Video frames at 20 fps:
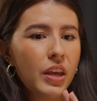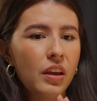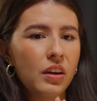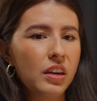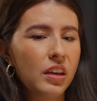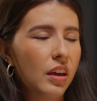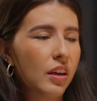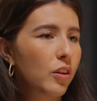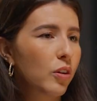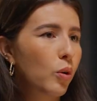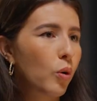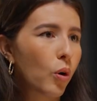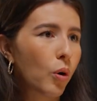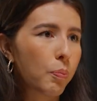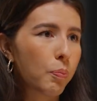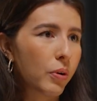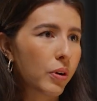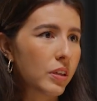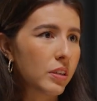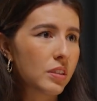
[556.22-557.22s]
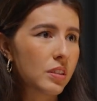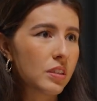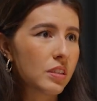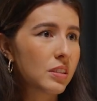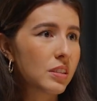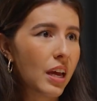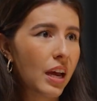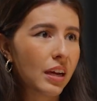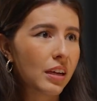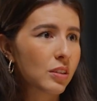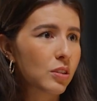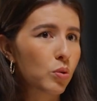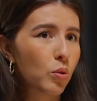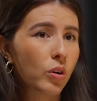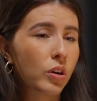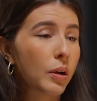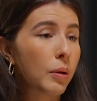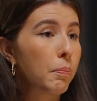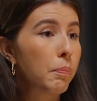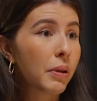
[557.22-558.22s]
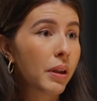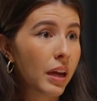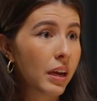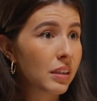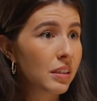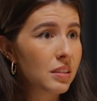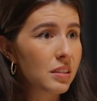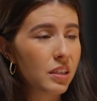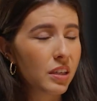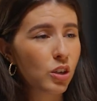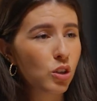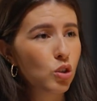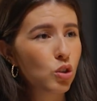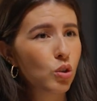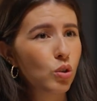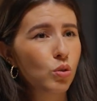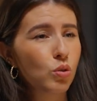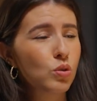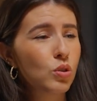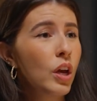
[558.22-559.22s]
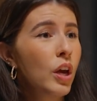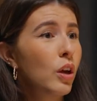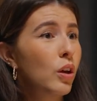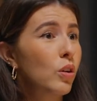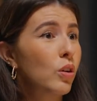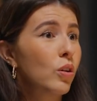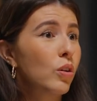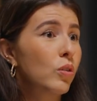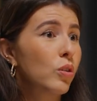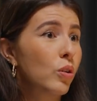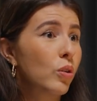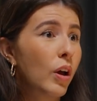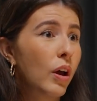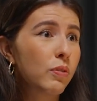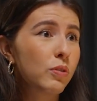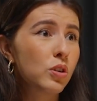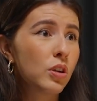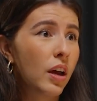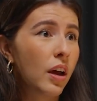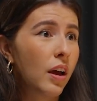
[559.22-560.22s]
any other corporate tax or compliance issues? You have to